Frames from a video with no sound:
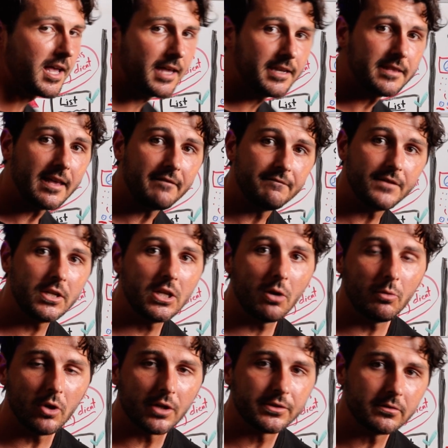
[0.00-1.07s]
And in that video,
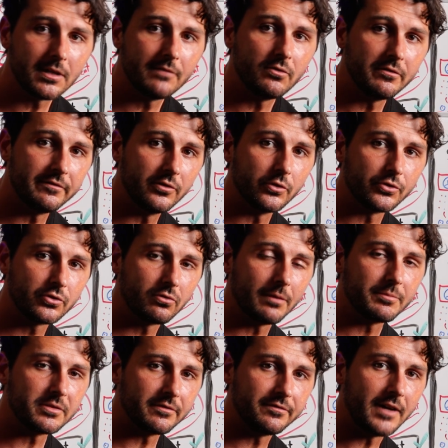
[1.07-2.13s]
we also give you full
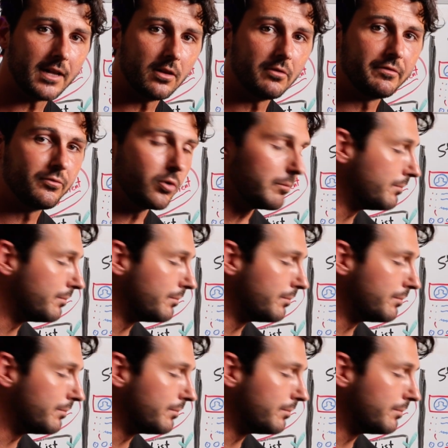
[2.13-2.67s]
scripts to follow for